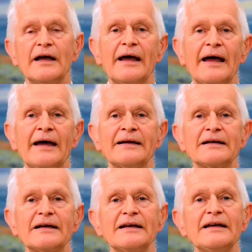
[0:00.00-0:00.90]
And
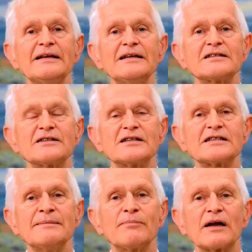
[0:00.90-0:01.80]
it is the
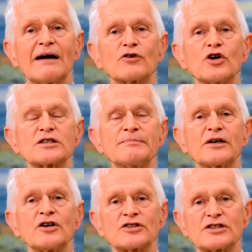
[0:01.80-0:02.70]
symbol of cosmic
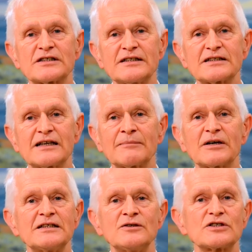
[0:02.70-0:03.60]
consciousness. And
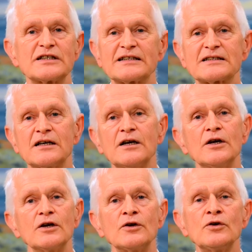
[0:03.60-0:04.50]
Martinus says,
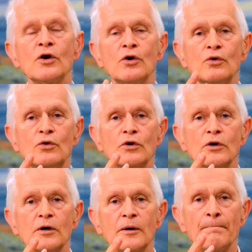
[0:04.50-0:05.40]
no
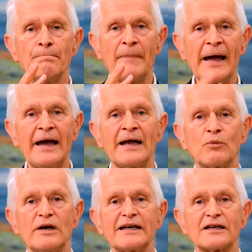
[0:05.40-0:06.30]
man
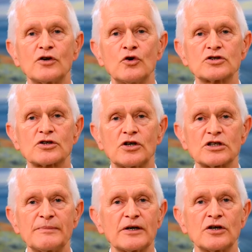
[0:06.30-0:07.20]
will get
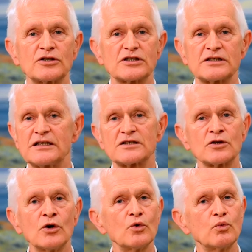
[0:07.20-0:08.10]
cosmic consciousness.
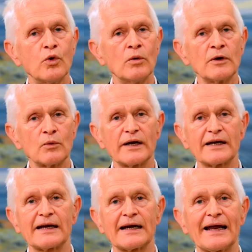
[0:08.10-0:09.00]
No woman will
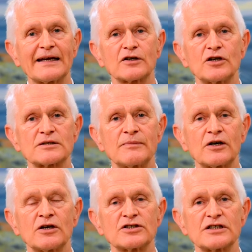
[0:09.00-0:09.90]
get cosmic
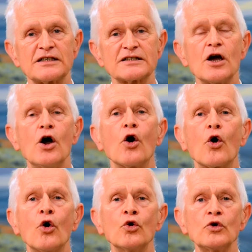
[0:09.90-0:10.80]
consciousness.
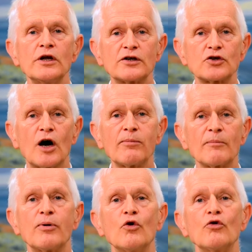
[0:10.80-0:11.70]
Only a
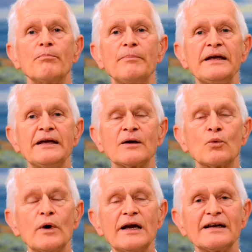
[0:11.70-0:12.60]
double-pole being
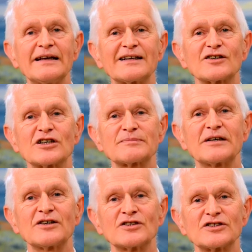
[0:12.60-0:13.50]
will get cosmic
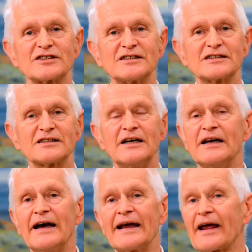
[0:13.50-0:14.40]
consciousness.
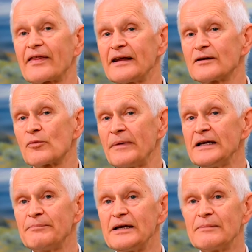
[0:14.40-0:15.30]
And I think to
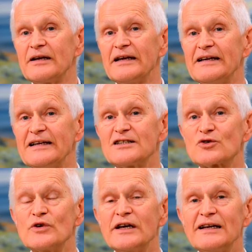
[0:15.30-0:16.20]
many people it is
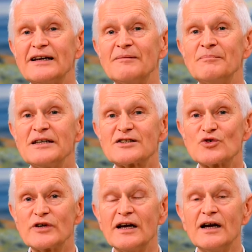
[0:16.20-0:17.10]
really a
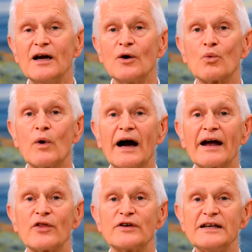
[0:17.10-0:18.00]
mystery why
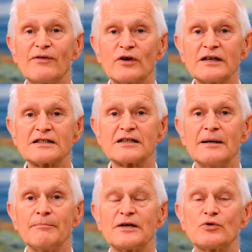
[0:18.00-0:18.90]
the difference
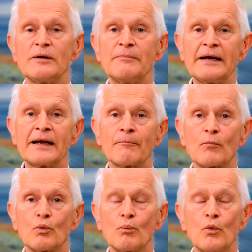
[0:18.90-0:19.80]
between men and
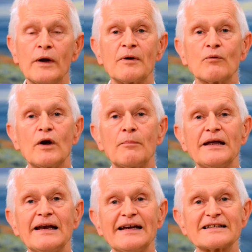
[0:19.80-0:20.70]
women will
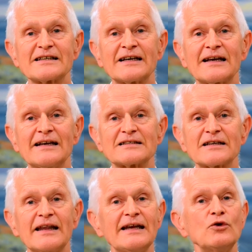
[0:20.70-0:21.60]
be lesser and lesser.
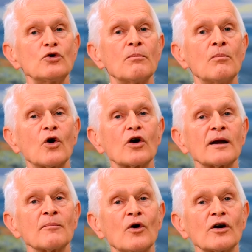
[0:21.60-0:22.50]
They look more
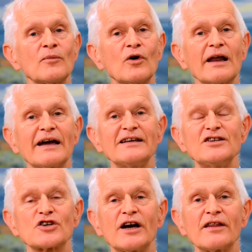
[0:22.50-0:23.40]
and more and more like
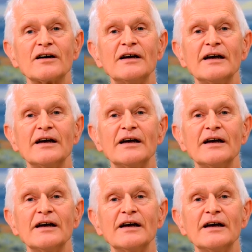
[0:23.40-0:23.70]
each other.